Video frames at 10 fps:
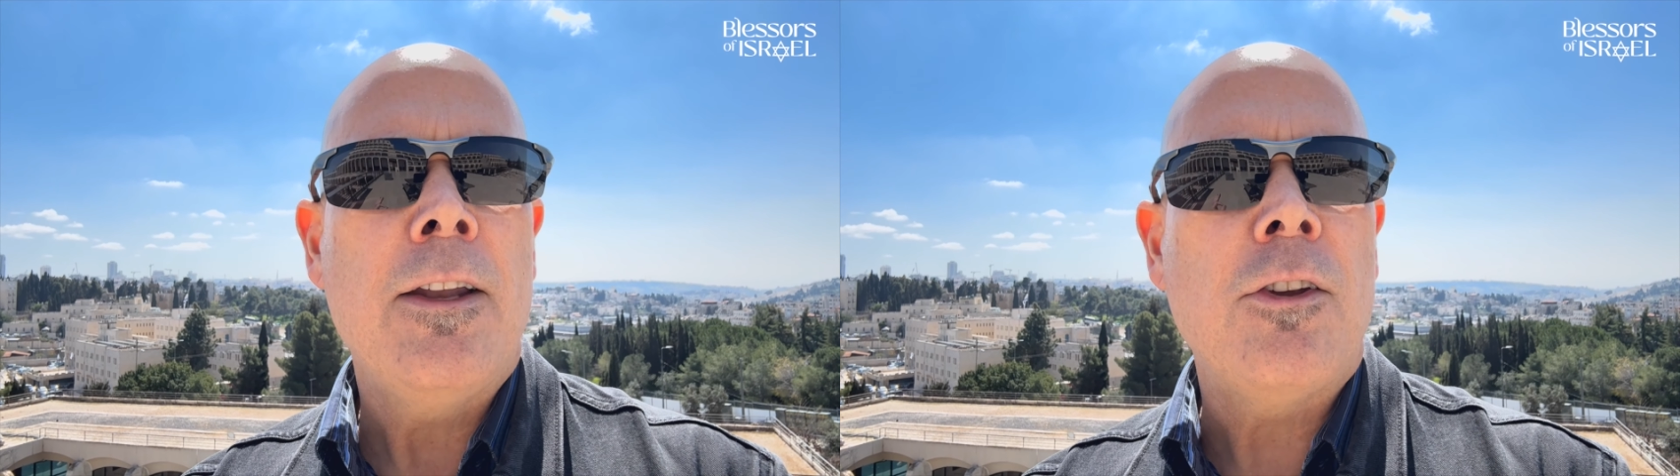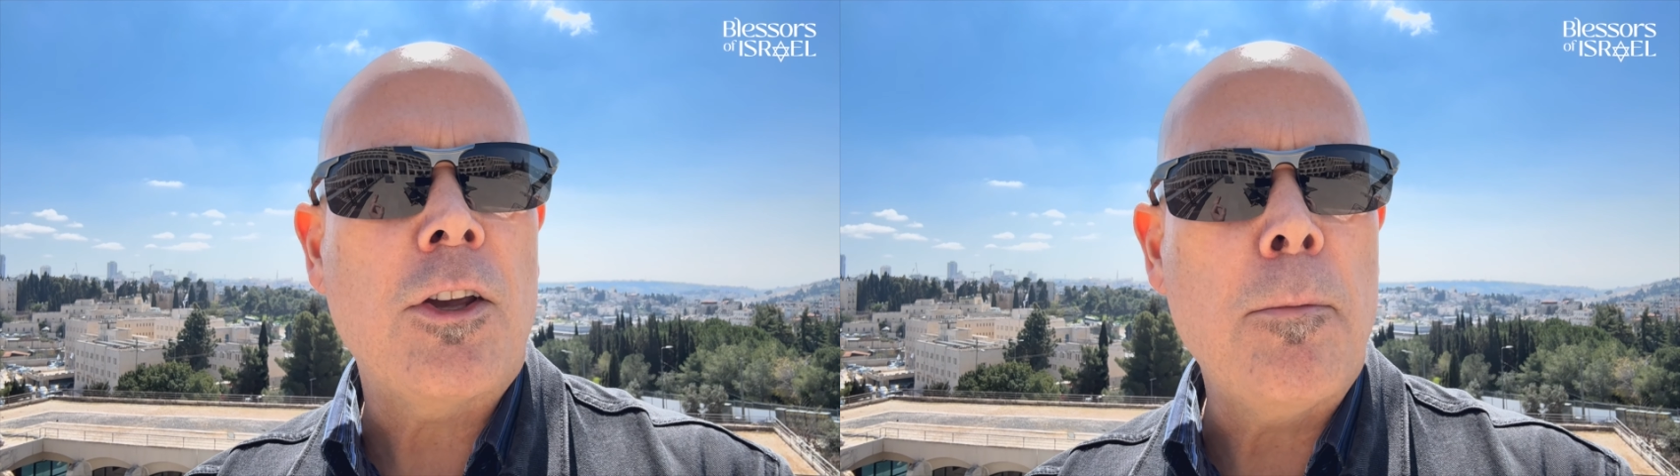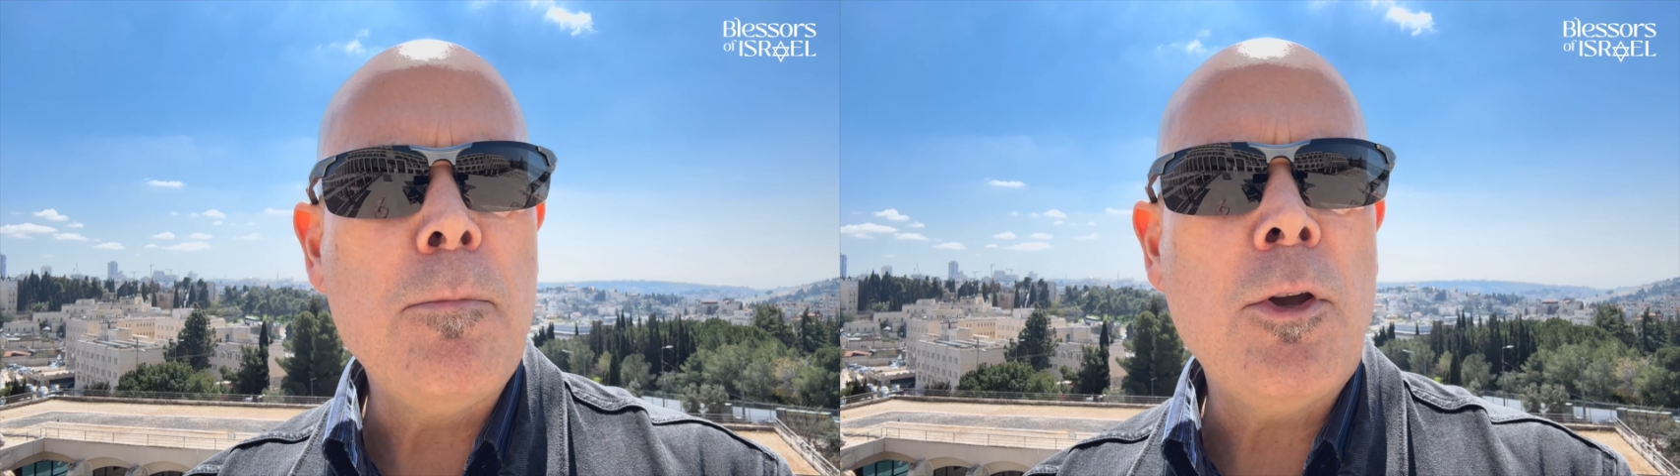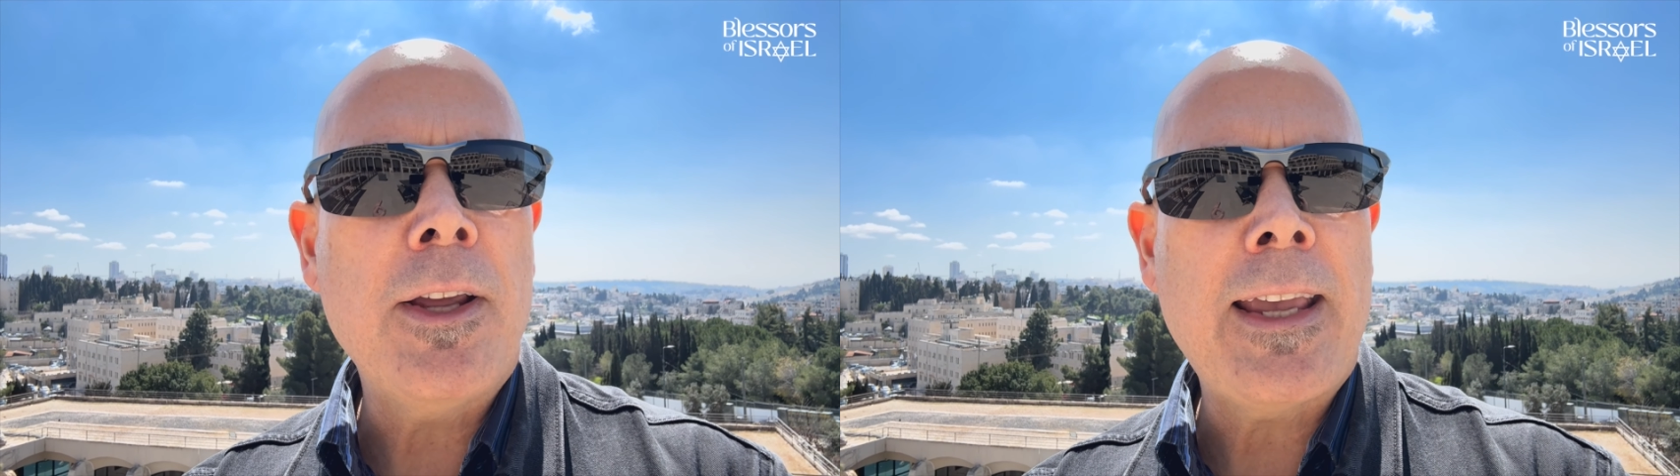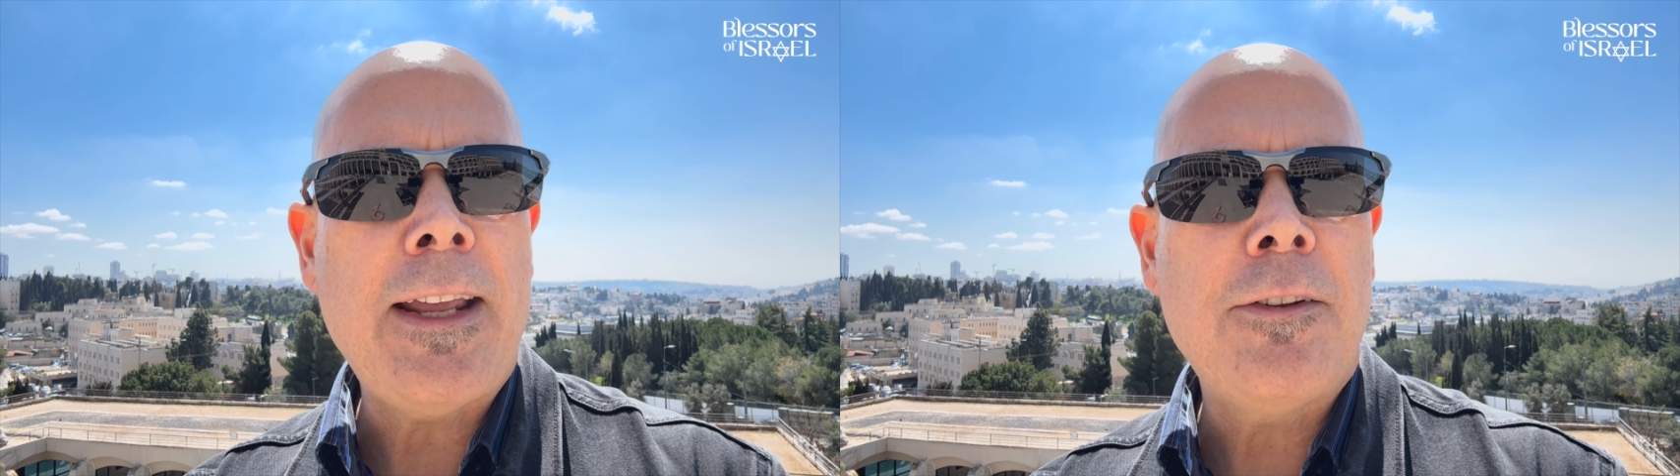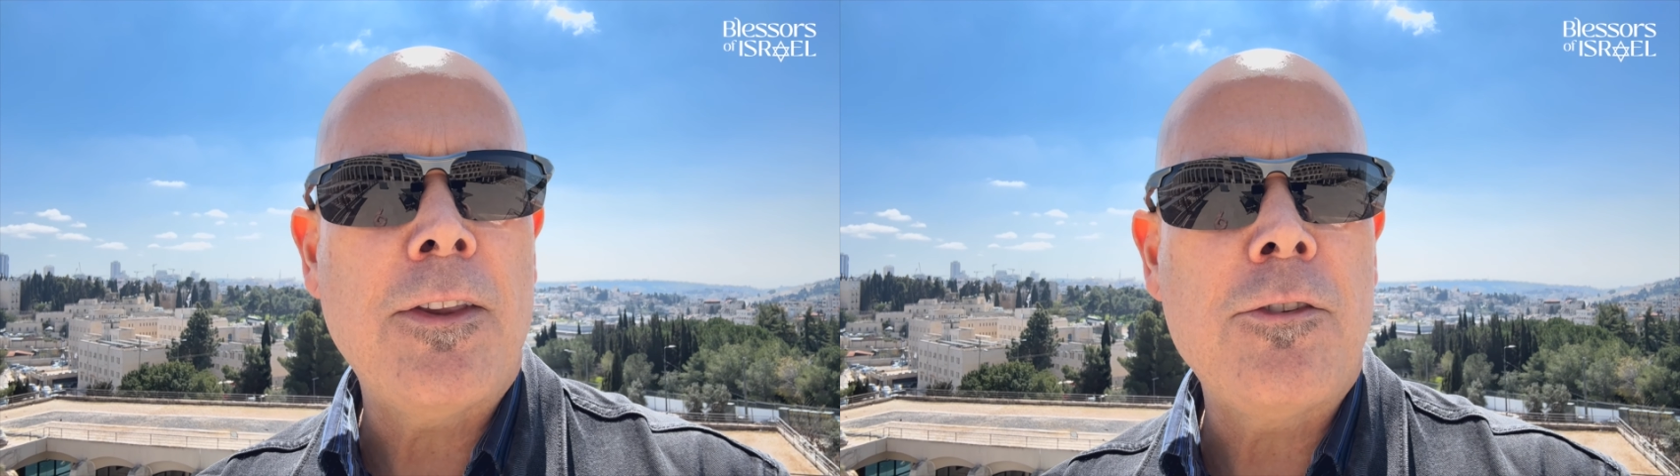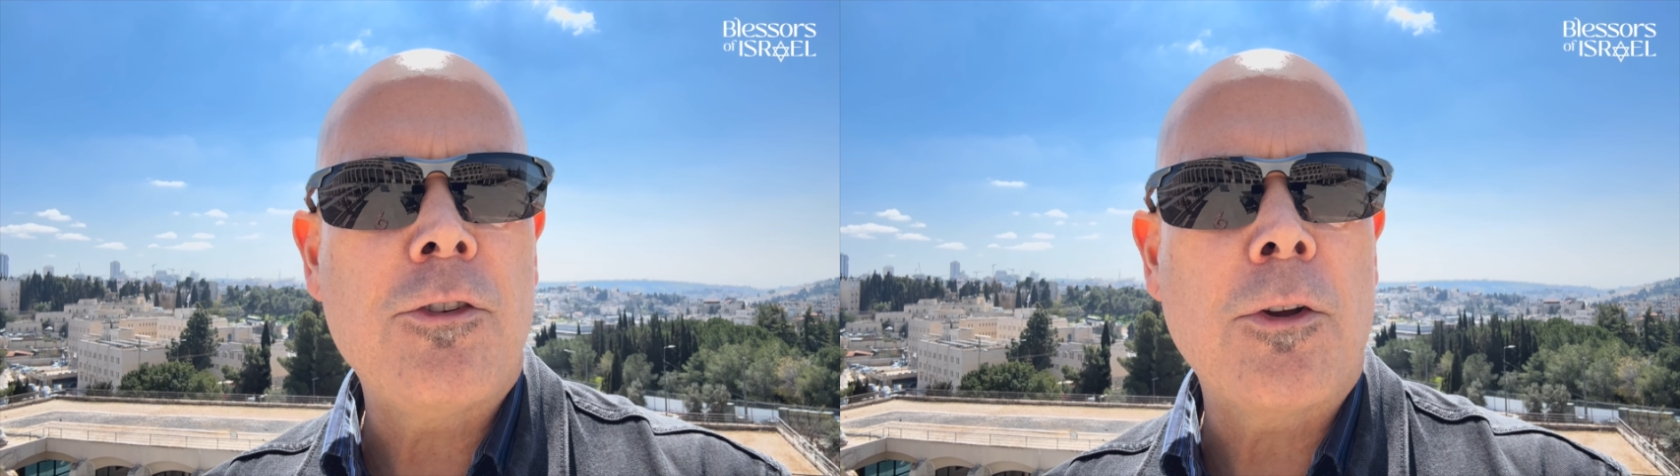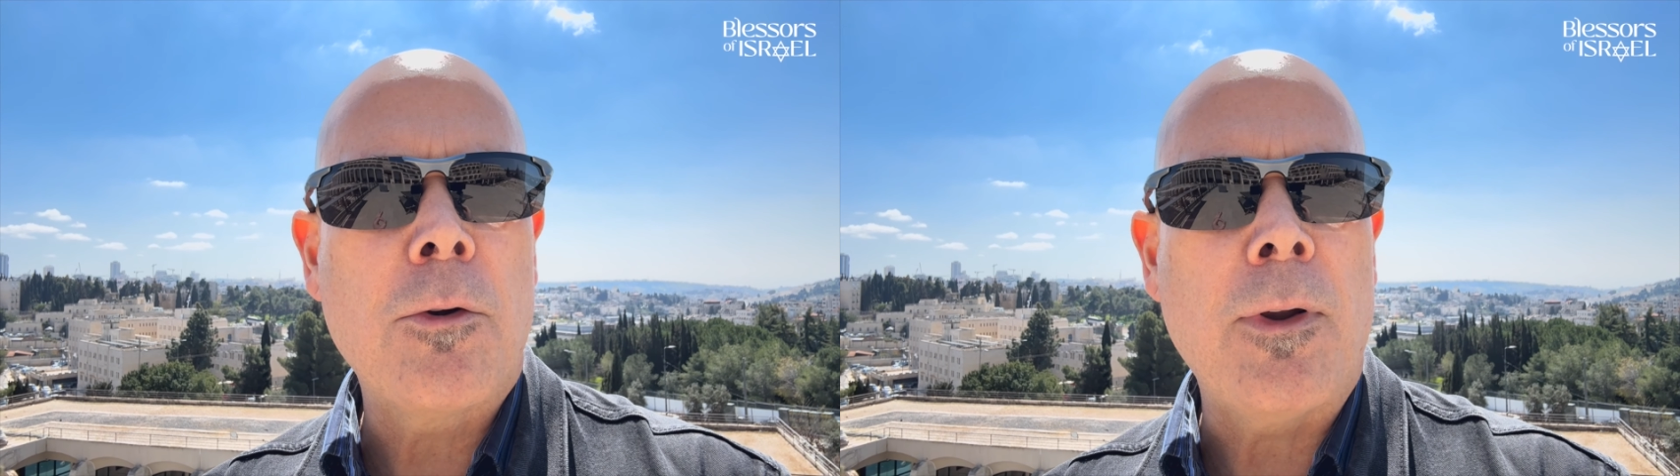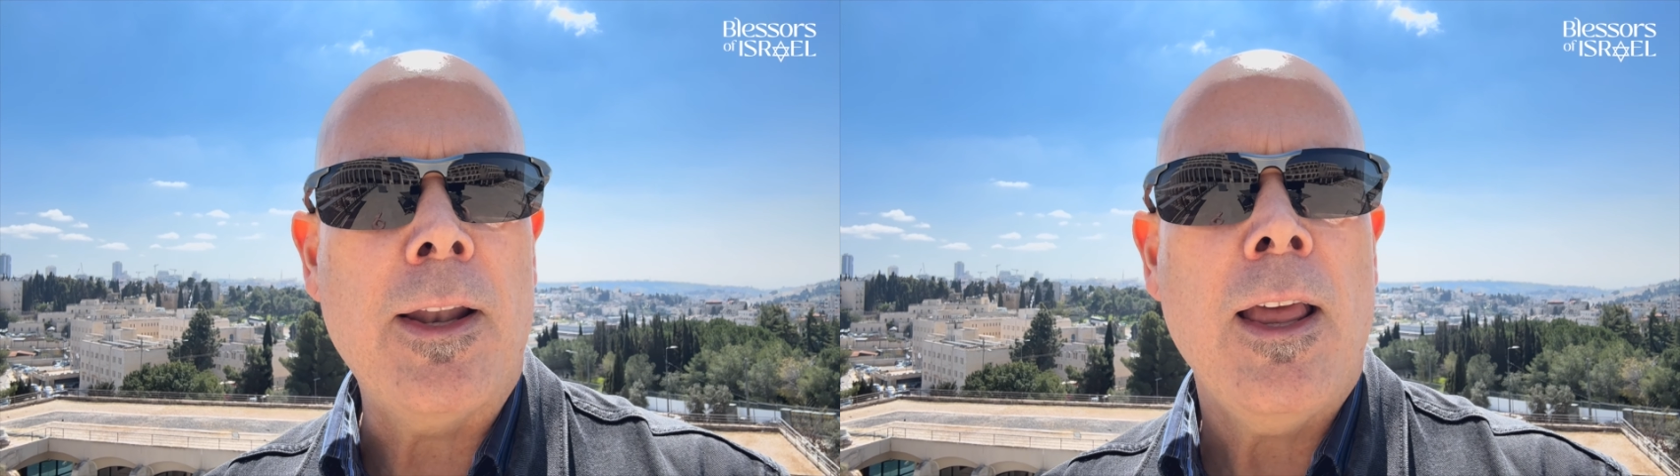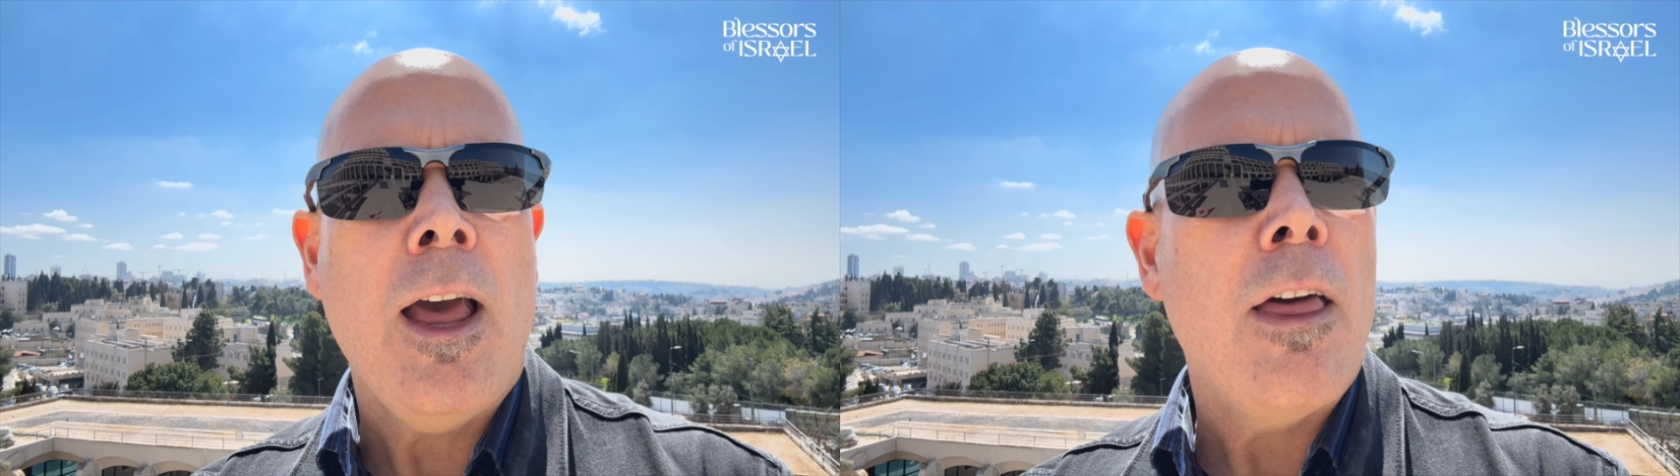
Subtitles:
to communicate to the children,